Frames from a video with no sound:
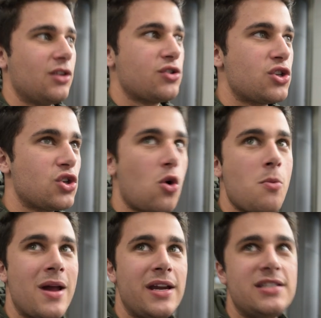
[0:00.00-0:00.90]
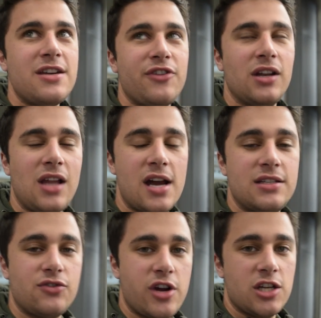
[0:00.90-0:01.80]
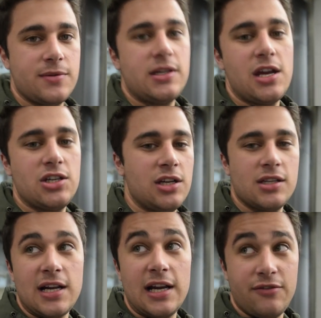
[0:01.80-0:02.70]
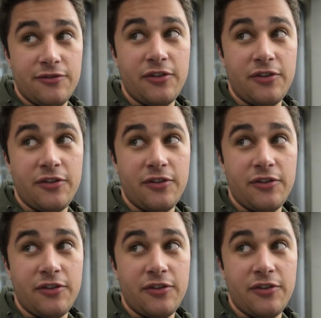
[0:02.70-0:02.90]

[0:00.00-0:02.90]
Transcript: there's so many different lines of transportation. It's not even